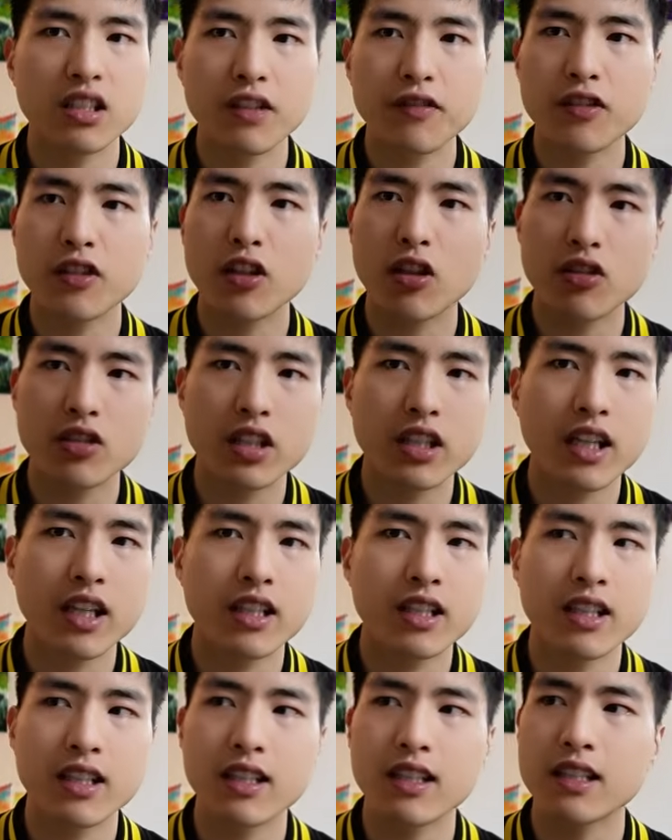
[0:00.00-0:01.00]
difficult to
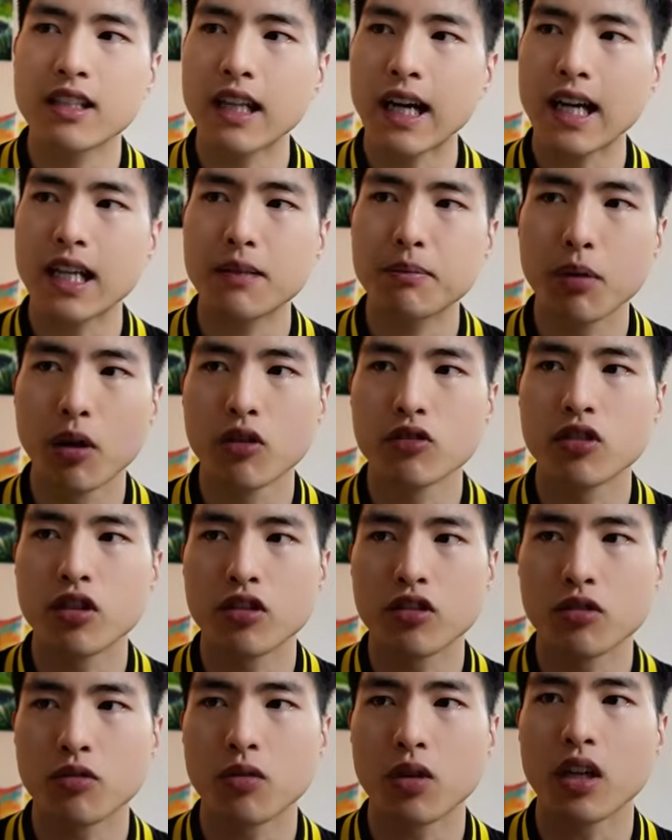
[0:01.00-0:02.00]
get the exact
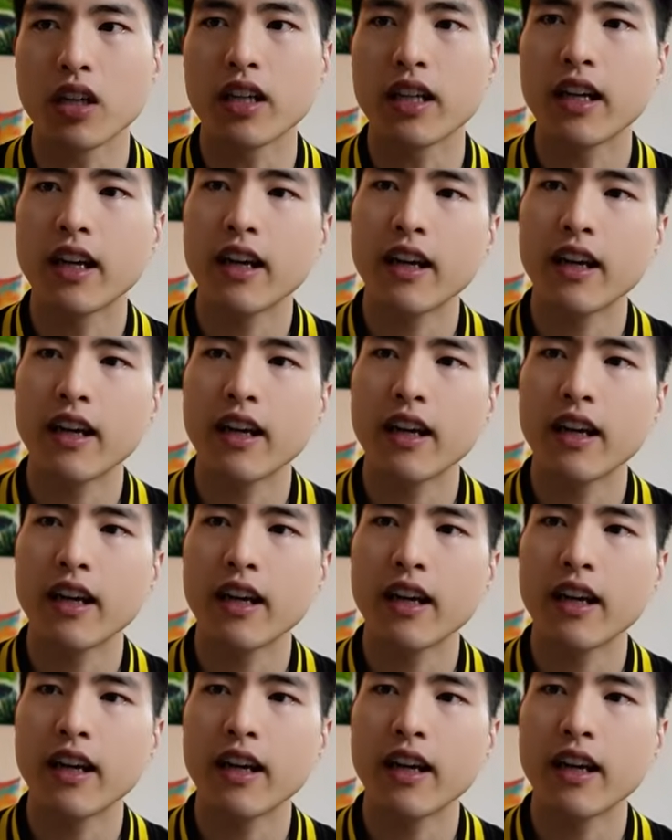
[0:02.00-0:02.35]
poses you want,